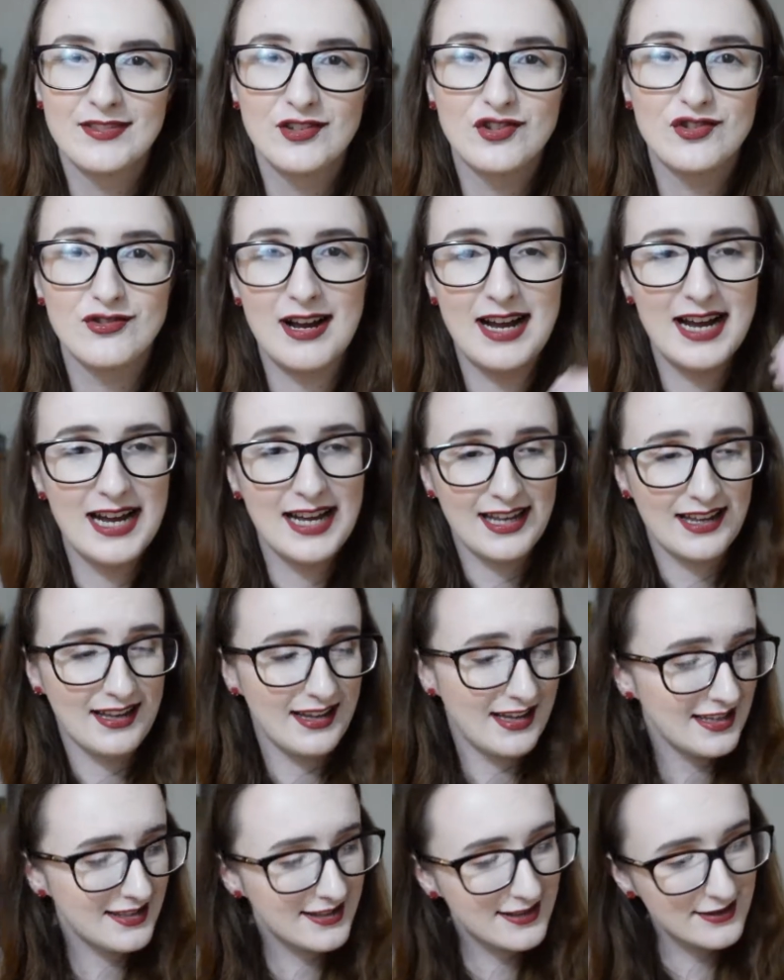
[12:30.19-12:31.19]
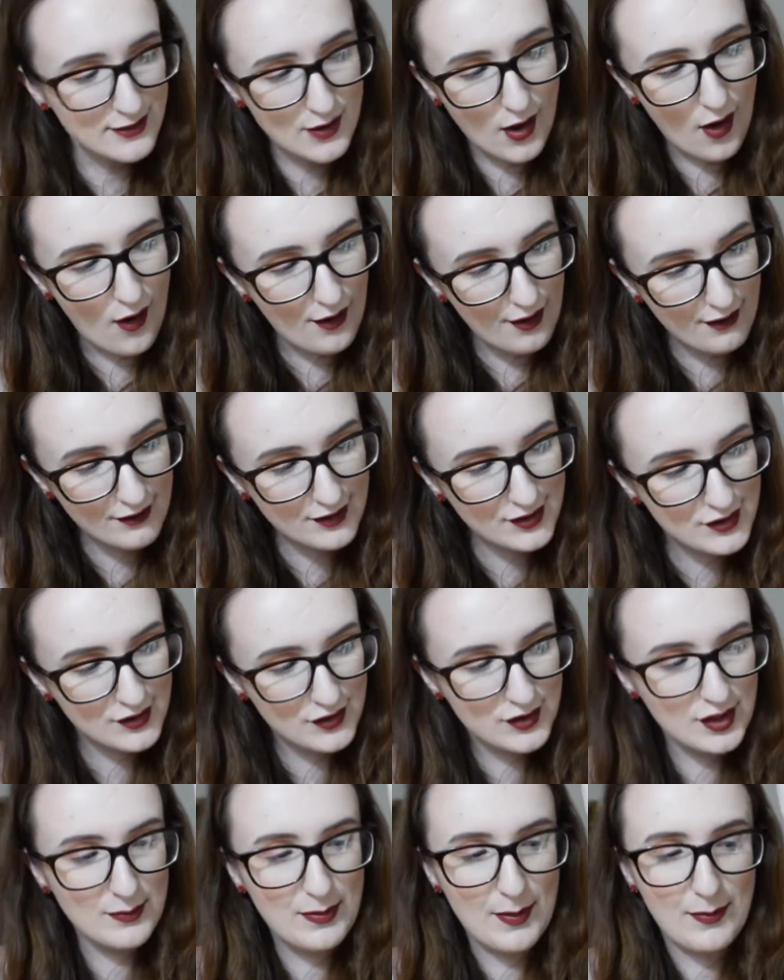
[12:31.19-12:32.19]
Dry, it's not
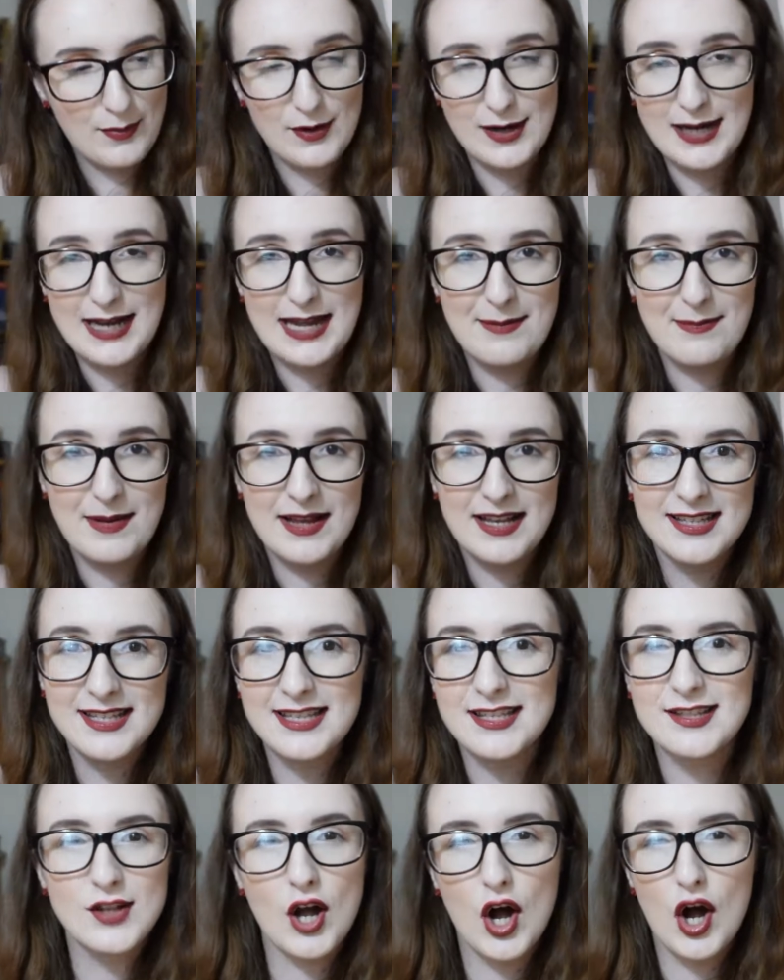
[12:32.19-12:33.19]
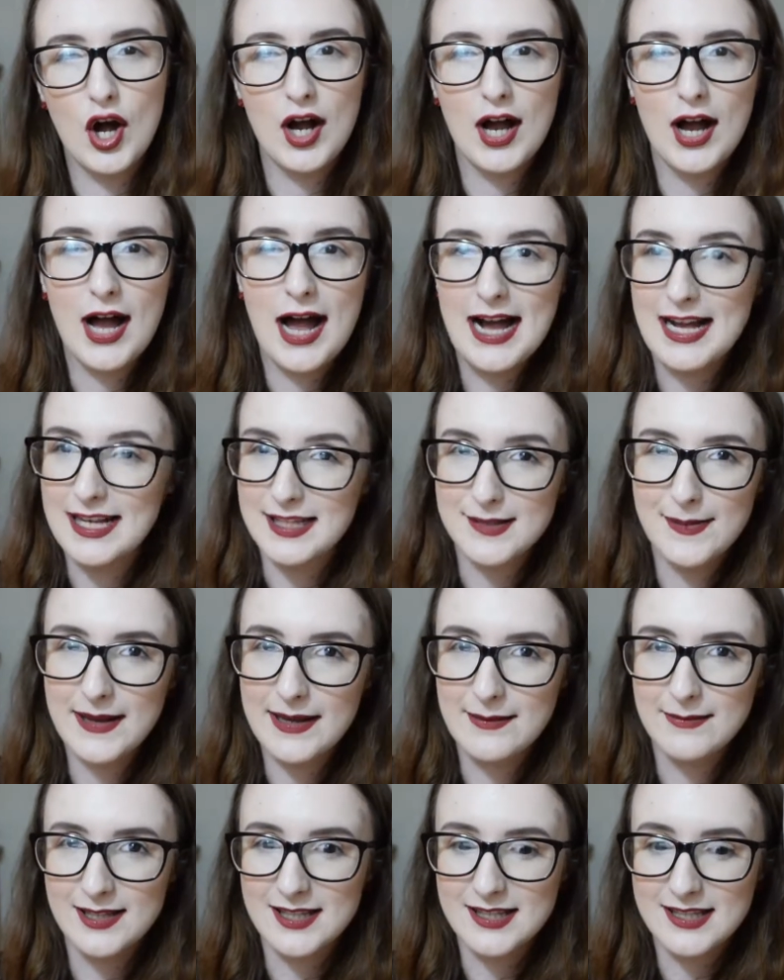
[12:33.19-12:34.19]
super pretty because it's not as
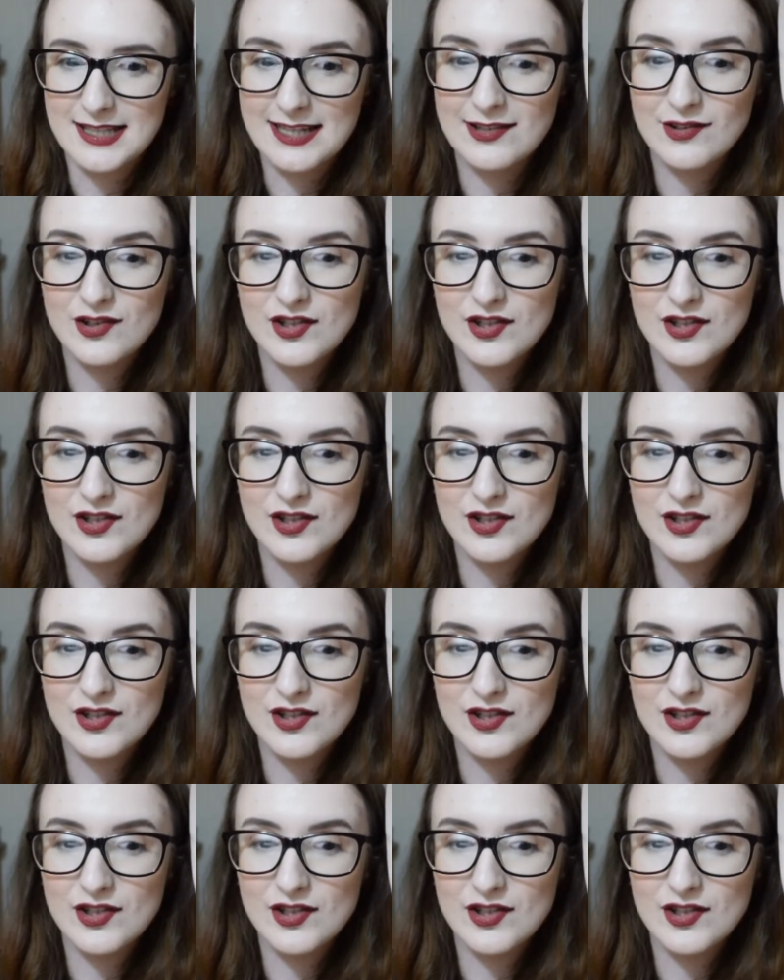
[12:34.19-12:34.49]
pigmented.